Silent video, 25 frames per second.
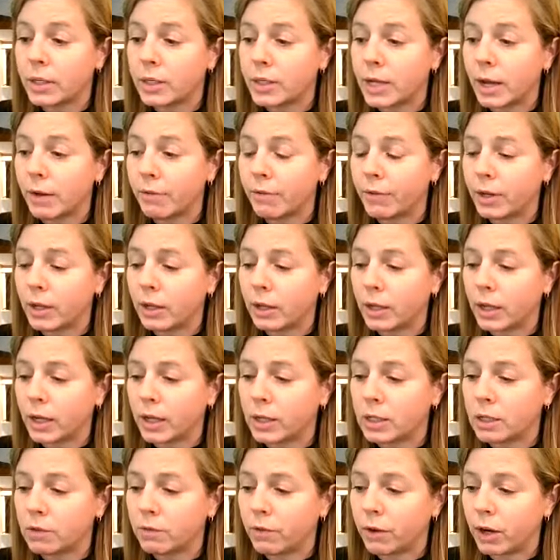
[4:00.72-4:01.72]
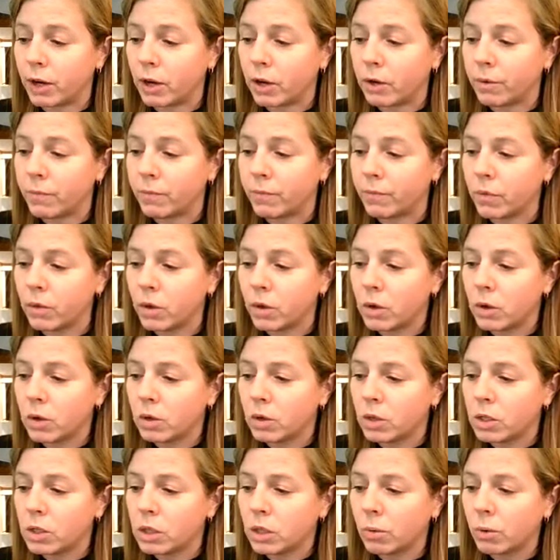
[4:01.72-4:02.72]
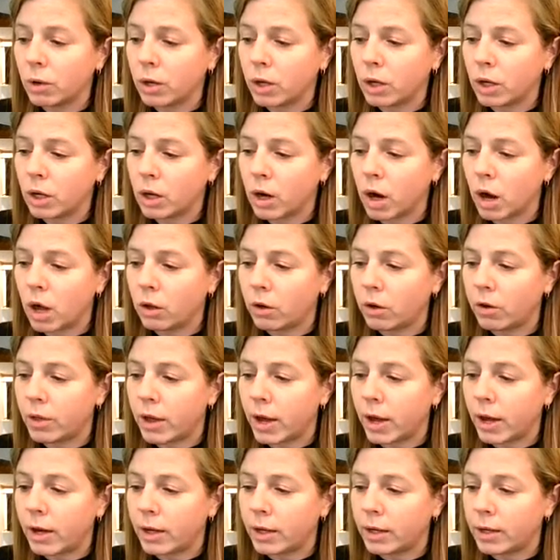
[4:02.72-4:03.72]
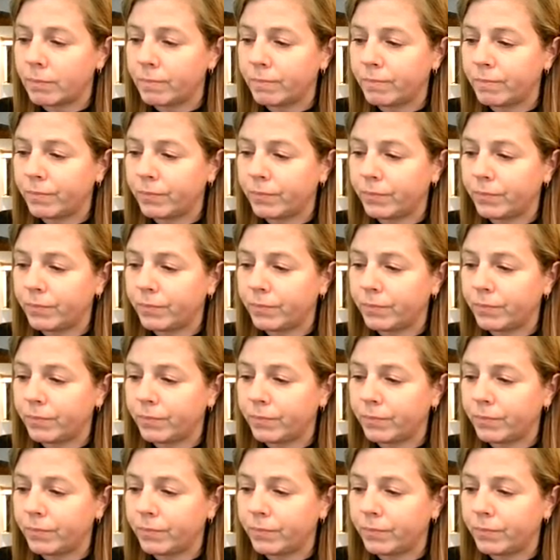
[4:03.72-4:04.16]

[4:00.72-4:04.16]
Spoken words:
is definitely a sphere. So we're going to color that in.